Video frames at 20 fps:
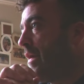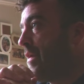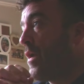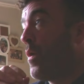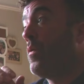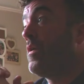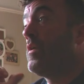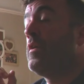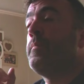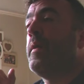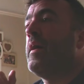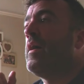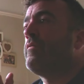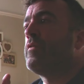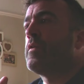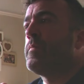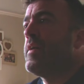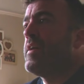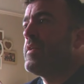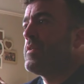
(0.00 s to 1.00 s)
I know you might
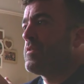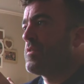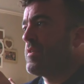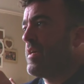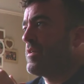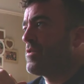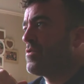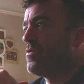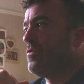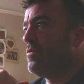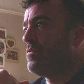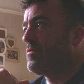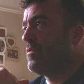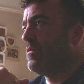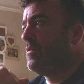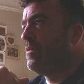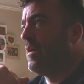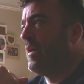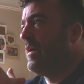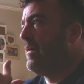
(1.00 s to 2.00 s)
have an emergency escort
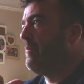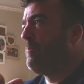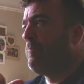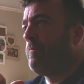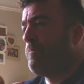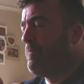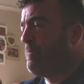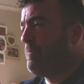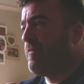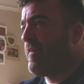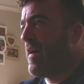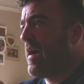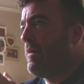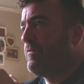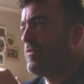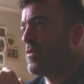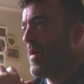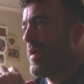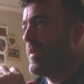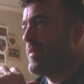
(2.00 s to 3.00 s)
at
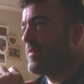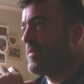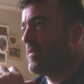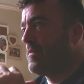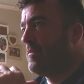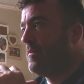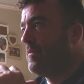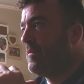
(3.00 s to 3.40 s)
7:55.